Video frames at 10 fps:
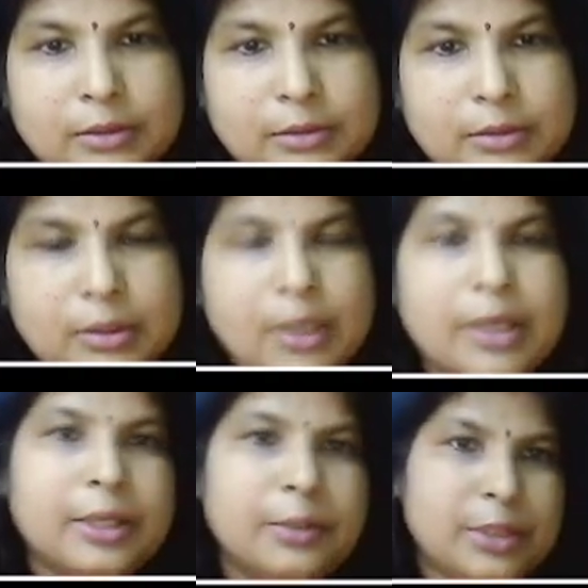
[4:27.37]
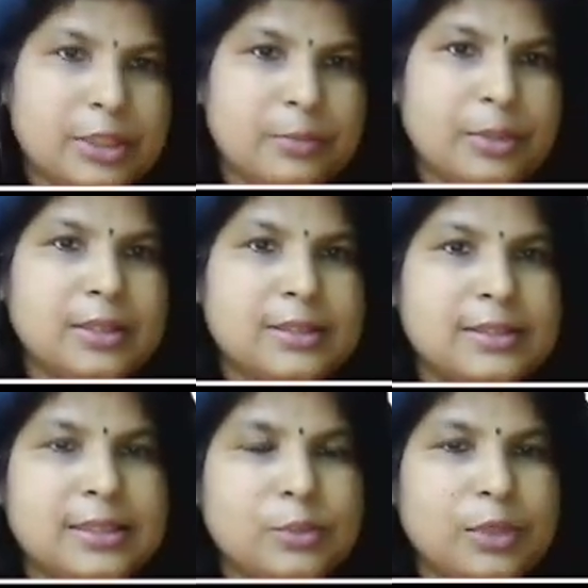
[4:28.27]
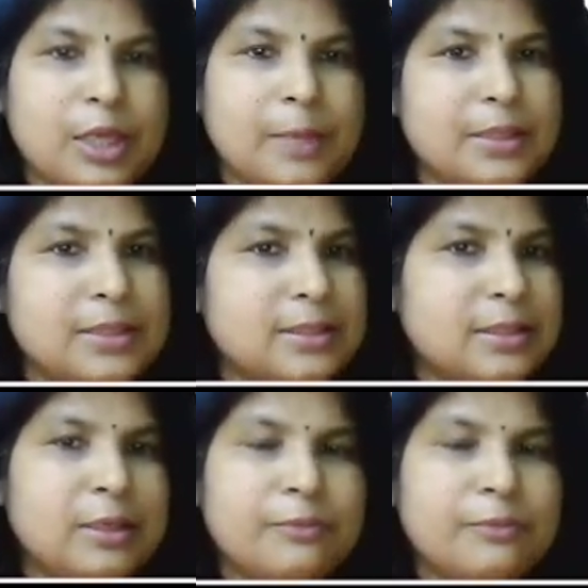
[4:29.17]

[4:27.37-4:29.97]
third equation, because this we have considered